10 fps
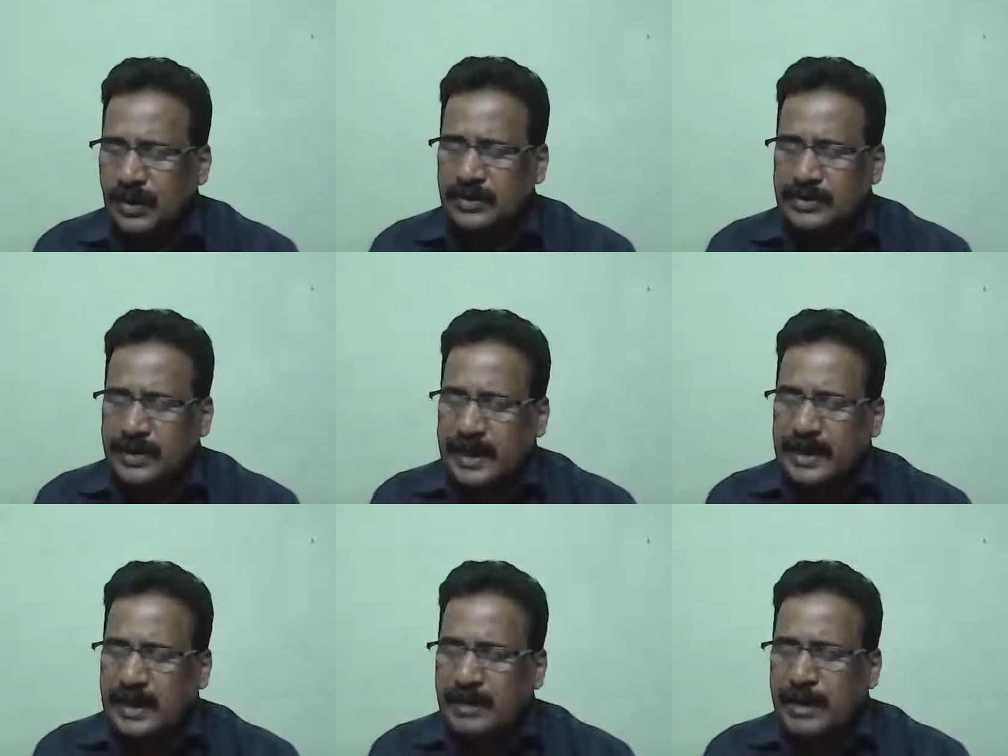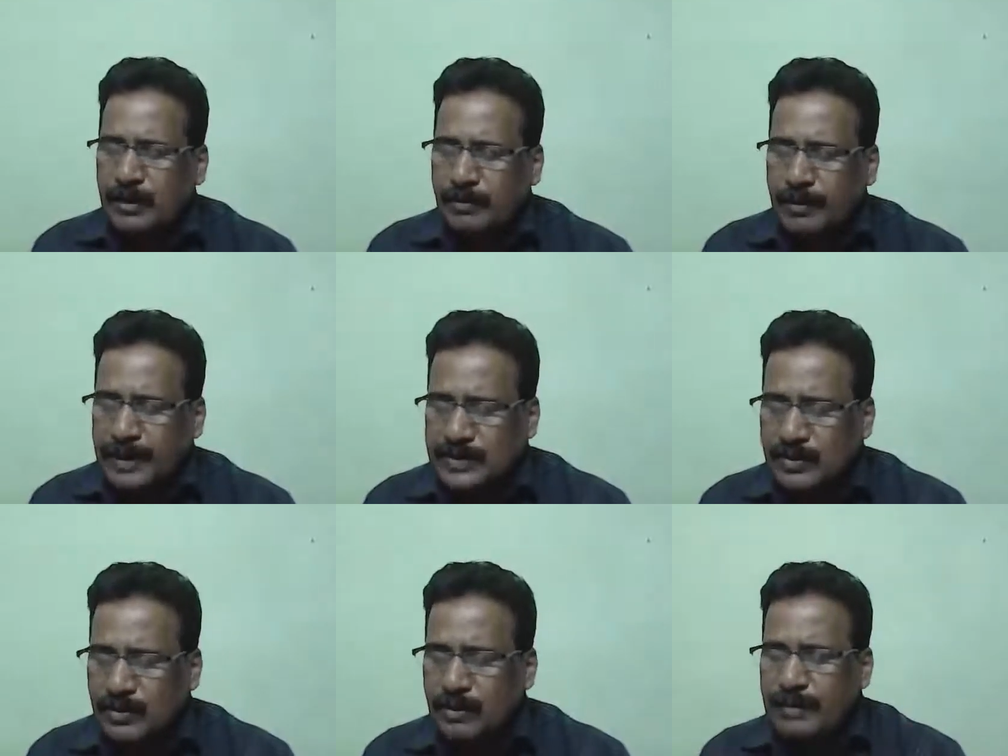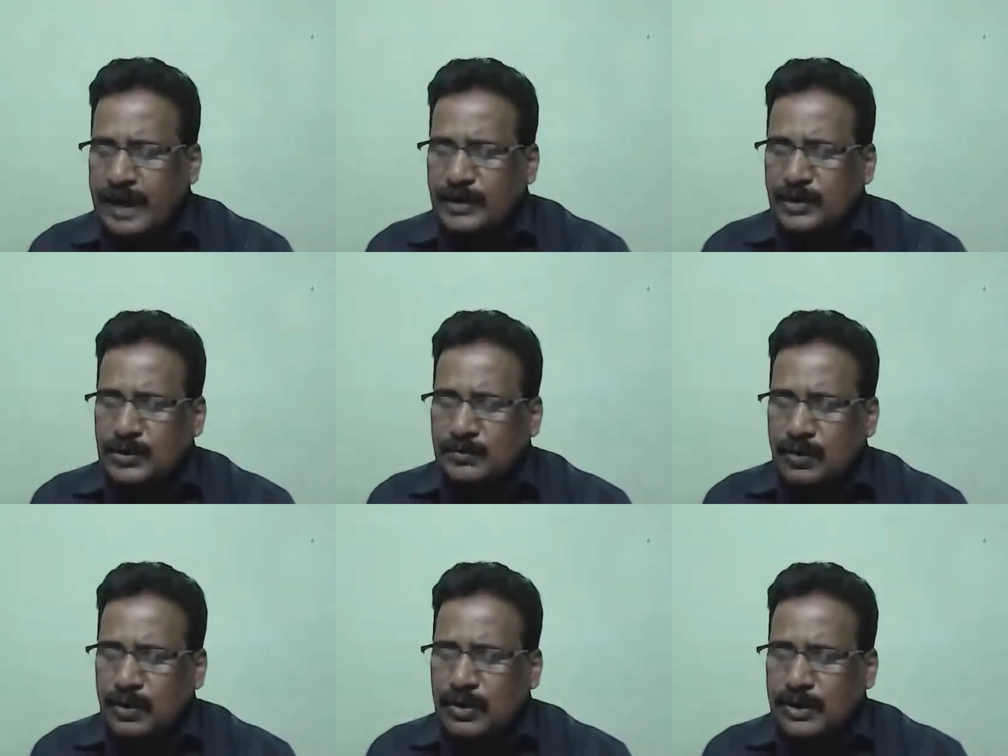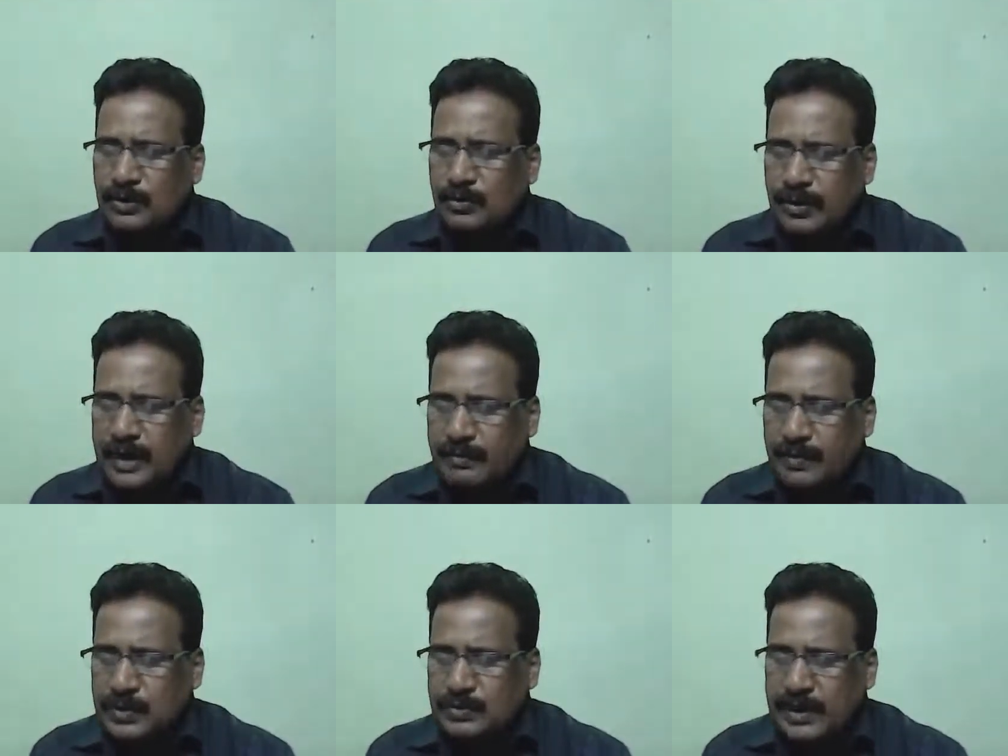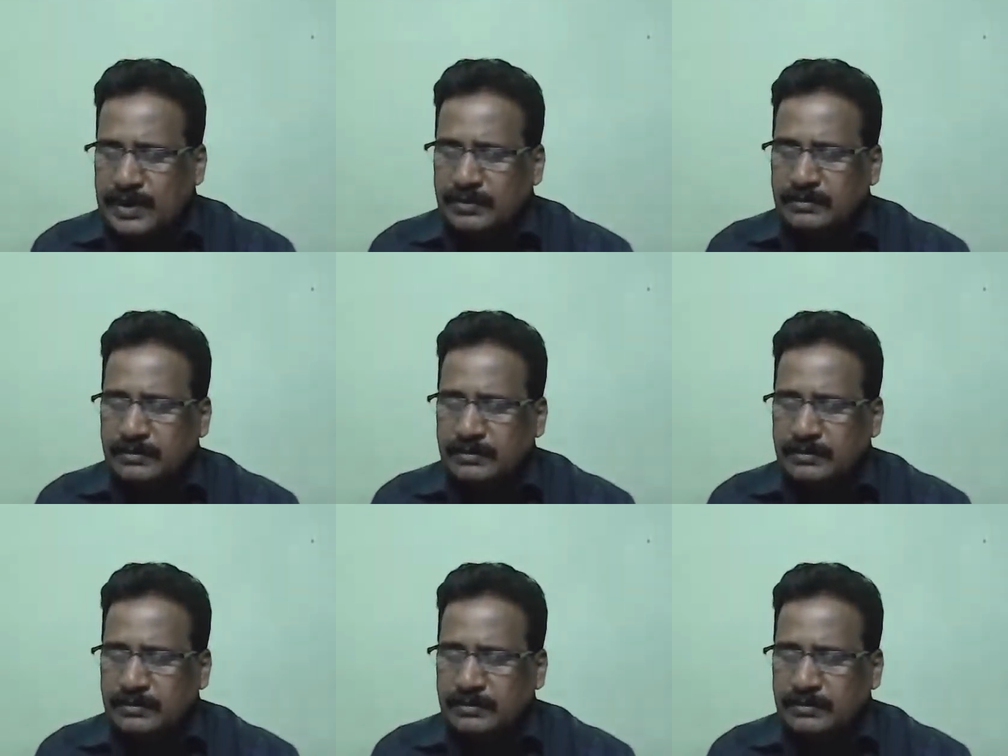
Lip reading: Second element of first row minus 4 into k plus 1.